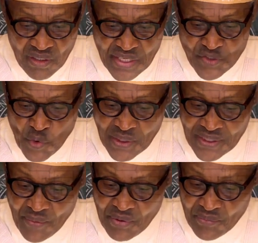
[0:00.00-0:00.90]
As one
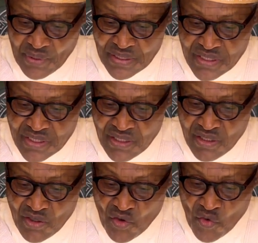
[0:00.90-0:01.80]
government,
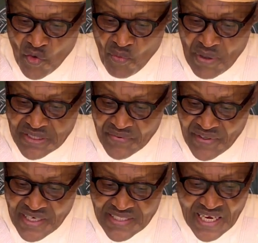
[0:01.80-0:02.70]
we must
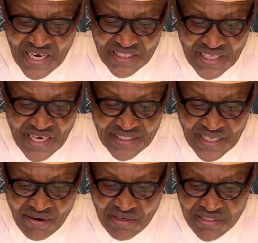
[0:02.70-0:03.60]
further align
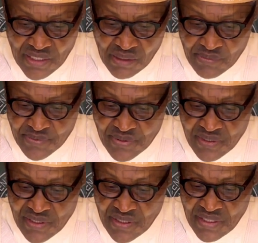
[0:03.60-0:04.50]
ourselves
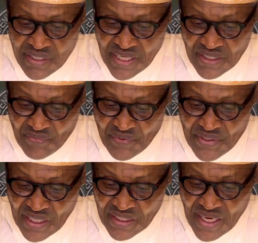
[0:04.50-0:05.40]
and
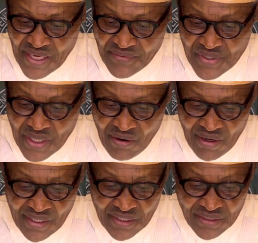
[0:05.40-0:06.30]
be alive to
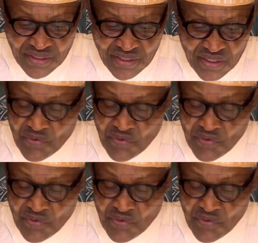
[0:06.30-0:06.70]
our electoral